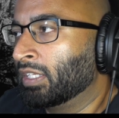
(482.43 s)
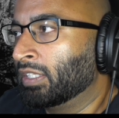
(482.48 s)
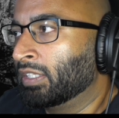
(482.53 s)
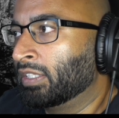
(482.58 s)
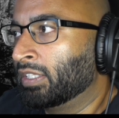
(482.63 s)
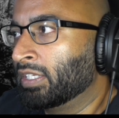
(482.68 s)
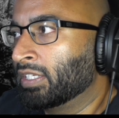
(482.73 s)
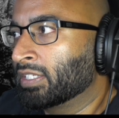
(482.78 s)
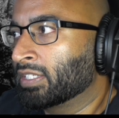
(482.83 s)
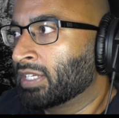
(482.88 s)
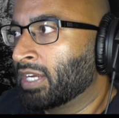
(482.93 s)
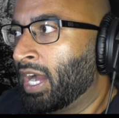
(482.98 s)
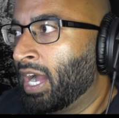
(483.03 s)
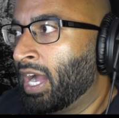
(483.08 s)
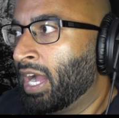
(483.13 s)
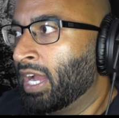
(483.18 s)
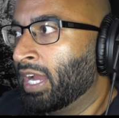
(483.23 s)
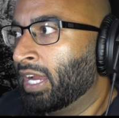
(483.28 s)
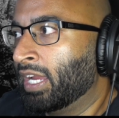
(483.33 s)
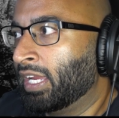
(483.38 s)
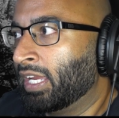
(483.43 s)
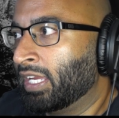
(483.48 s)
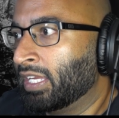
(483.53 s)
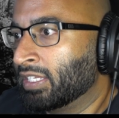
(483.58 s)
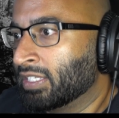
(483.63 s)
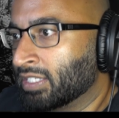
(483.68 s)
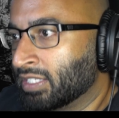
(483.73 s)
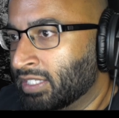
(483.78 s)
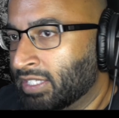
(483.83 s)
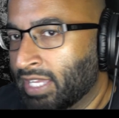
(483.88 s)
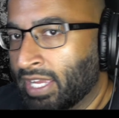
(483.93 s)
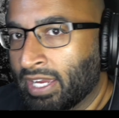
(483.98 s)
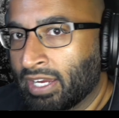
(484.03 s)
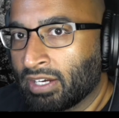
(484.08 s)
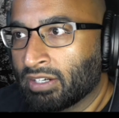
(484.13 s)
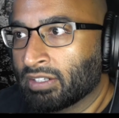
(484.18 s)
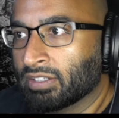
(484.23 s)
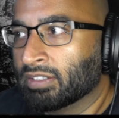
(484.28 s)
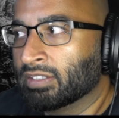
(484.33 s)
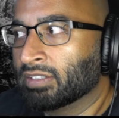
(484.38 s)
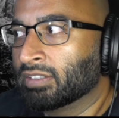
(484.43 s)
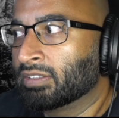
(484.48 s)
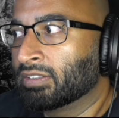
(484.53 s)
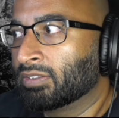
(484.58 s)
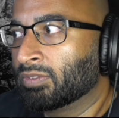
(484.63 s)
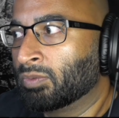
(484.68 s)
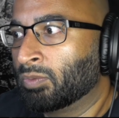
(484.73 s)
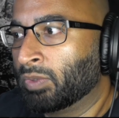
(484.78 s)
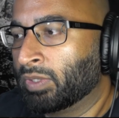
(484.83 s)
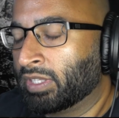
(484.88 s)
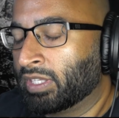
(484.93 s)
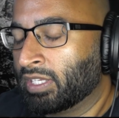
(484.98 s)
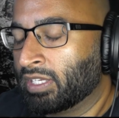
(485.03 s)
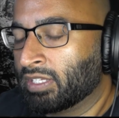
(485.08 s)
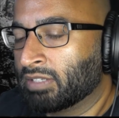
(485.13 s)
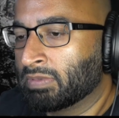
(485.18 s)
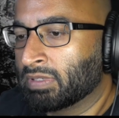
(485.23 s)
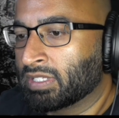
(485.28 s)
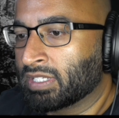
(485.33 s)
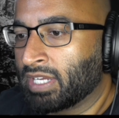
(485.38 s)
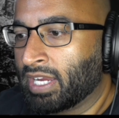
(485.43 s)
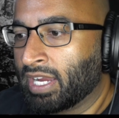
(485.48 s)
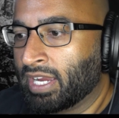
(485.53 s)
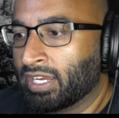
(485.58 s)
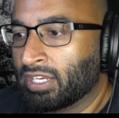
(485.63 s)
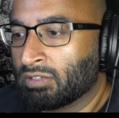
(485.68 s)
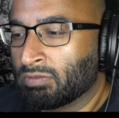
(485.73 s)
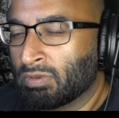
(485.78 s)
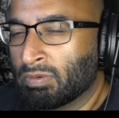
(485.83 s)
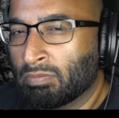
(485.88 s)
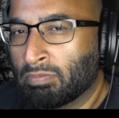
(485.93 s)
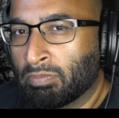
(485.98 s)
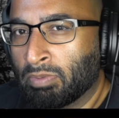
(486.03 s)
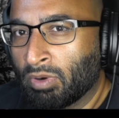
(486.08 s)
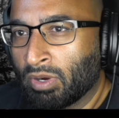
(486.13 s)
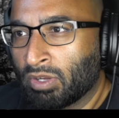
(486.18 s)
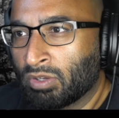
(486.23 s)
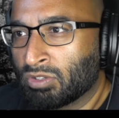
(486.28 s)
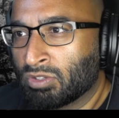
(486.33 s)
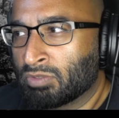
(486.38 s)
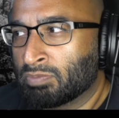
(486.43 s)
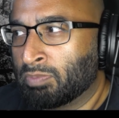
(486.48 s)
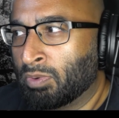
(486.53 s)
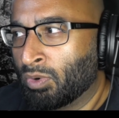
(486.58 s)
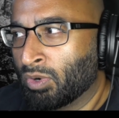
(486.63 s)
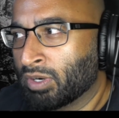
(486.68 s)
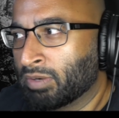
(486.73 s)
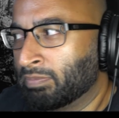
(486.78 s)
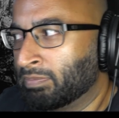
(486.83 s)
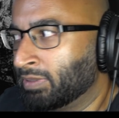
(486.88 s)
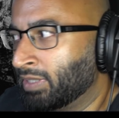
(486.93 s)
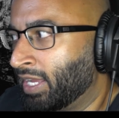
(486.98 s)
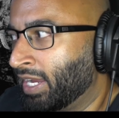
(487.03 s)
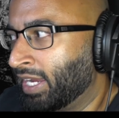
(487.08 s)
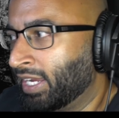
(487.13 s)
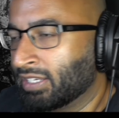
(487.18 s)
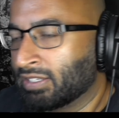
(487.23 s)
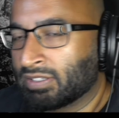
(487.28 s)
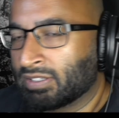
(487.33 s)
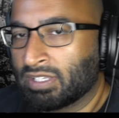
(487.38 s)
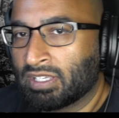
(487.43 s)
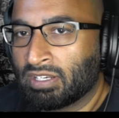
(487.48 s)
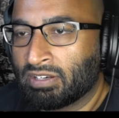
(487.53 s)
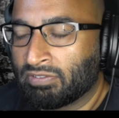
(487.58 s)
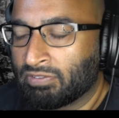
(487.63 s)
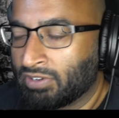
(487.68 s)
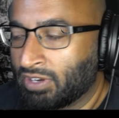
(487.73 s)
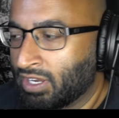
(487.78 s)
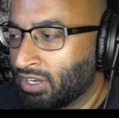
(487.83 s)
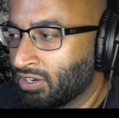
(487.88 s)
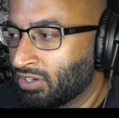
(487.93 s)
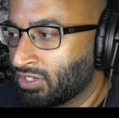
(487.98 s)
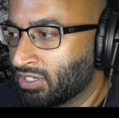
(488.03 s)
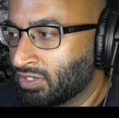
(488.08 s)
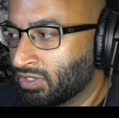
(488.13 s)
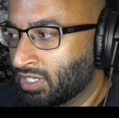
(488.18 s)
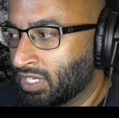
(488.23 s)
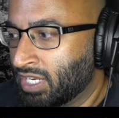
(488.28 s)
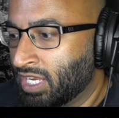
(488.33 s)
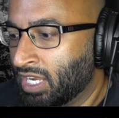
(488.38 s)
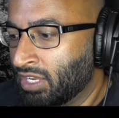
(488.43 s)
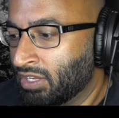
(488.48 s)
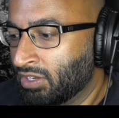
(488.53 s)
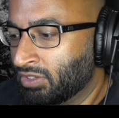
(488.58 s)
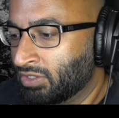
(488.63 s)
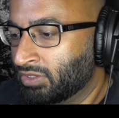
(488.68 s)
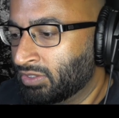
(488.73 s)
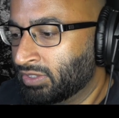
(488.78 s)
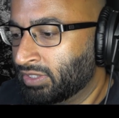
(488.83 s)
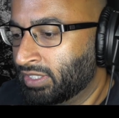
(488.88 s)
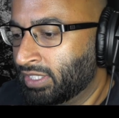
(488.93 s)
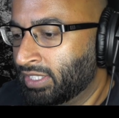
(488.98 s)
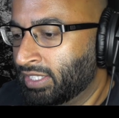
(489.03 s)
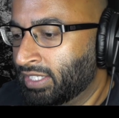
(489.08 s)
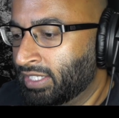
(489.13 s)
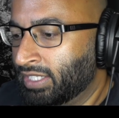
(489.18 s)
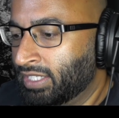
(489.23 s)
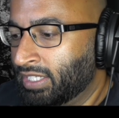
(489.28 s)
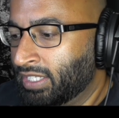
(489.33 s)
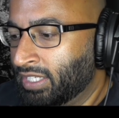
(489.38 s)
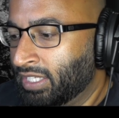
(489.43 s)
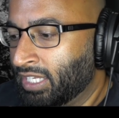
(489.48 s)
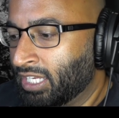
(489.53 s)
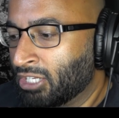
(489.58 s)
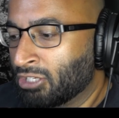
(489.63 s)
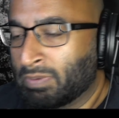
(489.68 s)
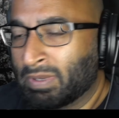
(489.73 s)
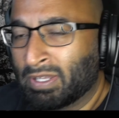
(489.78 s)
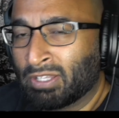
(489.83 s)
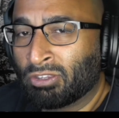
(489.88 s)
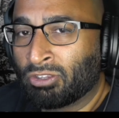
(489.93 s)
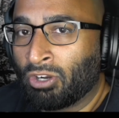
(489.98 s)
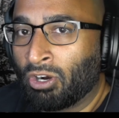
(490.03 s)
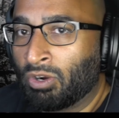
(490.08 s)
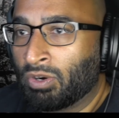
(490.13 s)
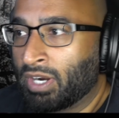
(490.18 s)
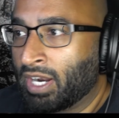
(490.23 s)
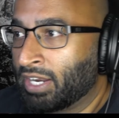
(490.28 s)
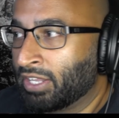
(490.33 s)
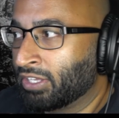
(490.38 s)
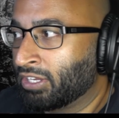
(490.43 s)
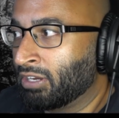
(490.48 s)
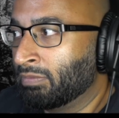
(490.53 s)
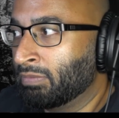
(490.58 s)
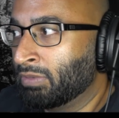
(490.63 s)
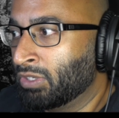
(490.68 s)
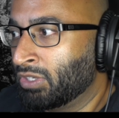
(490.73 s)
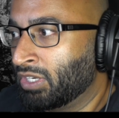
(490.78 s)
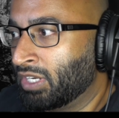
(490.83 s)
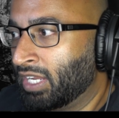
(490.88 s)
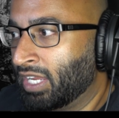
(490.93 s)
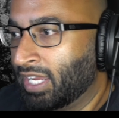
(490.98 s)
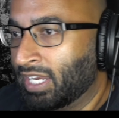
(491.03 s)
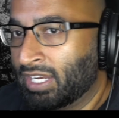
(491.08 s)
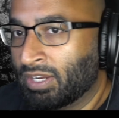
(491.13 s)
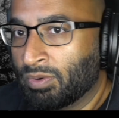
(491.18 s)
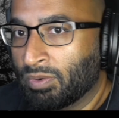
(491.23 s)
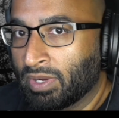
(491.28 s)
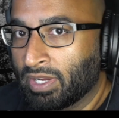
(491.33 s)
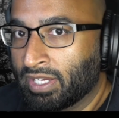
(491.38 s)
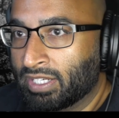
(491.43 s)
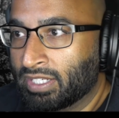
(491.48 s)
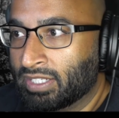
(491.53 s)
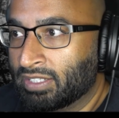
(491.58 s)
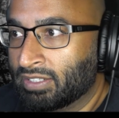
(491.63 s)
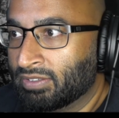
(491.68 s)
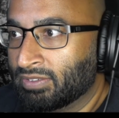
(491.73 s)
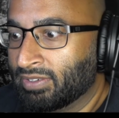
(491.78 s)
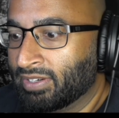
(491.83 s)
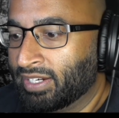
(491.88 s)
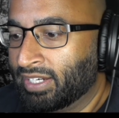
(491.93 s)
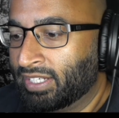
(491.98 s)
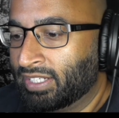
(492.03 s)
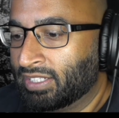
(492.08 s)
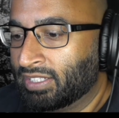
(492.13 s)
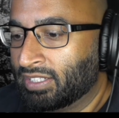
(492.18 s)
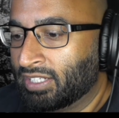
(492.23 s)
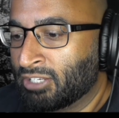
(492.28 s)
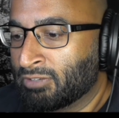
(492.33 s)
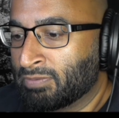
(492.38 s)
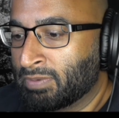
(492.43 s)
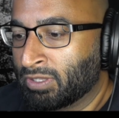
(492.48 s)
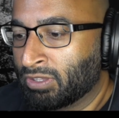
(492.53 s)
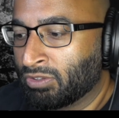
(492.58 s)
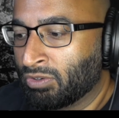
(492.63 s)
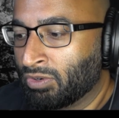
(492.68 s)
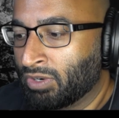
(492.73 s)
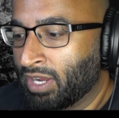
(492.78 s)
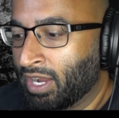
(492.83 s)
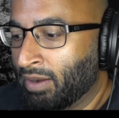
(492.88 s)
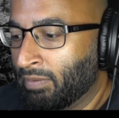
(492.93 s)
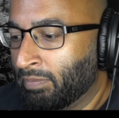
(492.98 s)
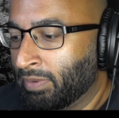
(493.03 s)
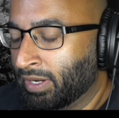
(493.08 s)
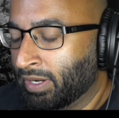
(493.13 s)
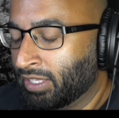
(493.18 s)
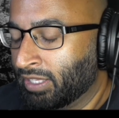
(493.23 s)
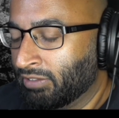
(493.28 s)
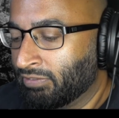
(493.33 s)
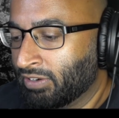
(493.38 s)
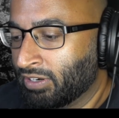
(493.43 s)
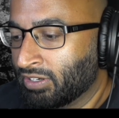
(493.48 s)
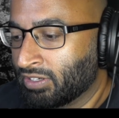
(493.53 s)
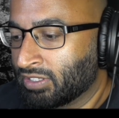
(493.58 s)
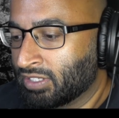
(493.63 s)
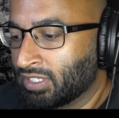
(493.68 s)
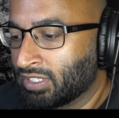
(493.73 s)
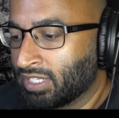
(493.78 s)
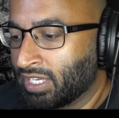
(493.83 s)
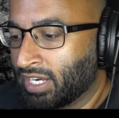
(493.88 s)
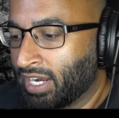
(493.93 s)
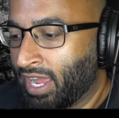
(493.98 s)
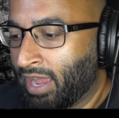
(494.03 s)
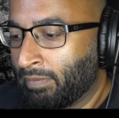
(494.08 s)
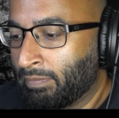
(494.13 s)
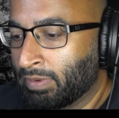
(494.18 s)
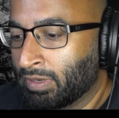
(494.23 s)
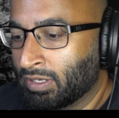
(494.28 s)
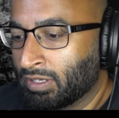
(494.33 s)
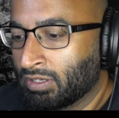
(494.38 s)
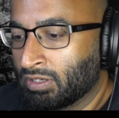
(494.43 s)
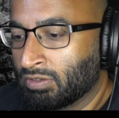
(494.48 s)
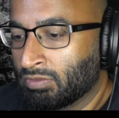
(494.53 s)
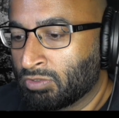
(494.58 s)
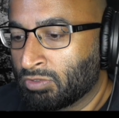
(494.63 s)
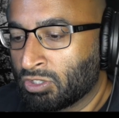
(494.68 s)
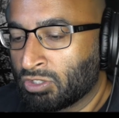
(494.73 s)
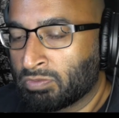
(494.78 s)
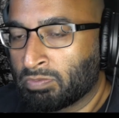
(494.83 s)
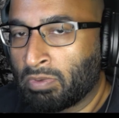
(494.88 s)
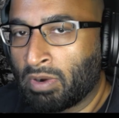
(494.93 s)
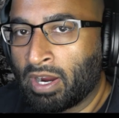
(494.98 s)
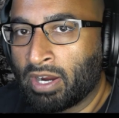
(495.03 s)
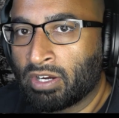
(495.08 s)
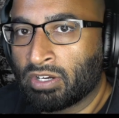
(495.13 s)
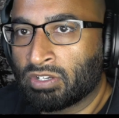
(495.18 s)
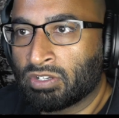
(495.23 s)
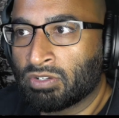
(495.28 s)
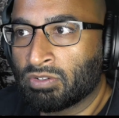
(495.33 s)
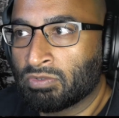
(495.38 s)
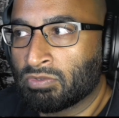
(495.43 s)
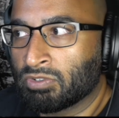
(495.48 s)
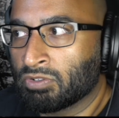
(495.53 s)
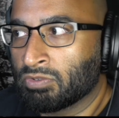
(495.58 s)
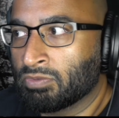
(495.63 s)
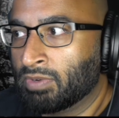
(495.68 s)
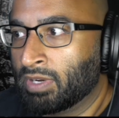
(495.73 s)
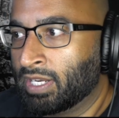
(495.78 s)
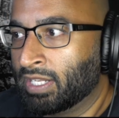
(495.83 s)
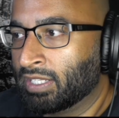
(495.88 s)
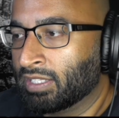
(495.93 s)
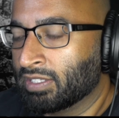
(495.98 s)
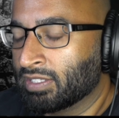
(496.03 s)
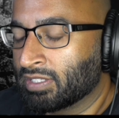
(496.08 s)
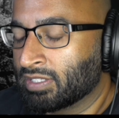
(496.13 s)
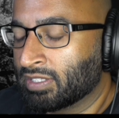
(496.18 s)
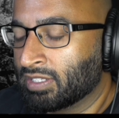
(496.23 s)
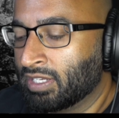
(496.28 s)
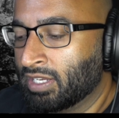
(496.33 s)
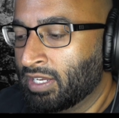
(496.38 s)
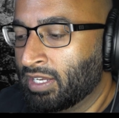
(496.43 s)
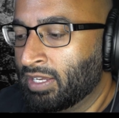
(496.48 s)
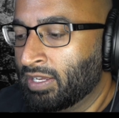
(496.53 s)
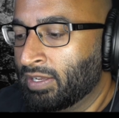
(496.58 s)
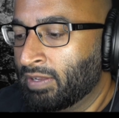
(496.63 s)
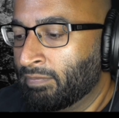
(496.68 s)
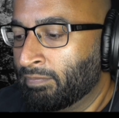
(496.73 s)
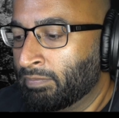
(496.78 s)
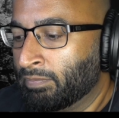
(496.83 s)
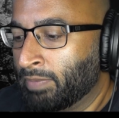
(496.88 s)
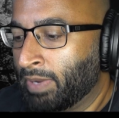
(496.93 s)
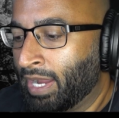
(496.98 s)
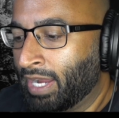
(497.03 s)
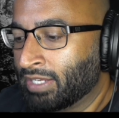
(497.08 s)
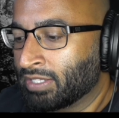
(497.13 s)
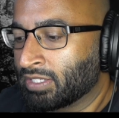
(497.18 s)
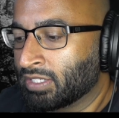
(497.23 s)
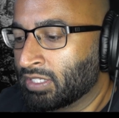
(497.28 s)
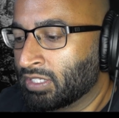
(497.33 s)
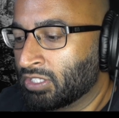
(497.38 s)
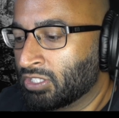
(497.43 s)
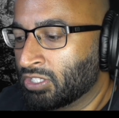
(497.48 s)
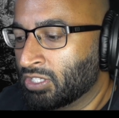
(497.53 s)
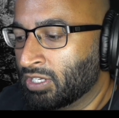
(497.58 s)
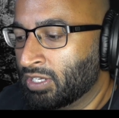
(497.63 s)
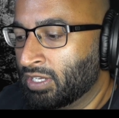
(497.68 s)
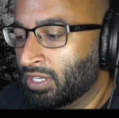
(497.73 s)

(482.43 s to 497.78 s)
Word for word: this guy is there with his Messiah. He's been bo- he was born blind, then for years he's healed. He's been thrown out of the community anyway, right? He's been thrown out by the Pharisees. That happened just prior to to reading this passage,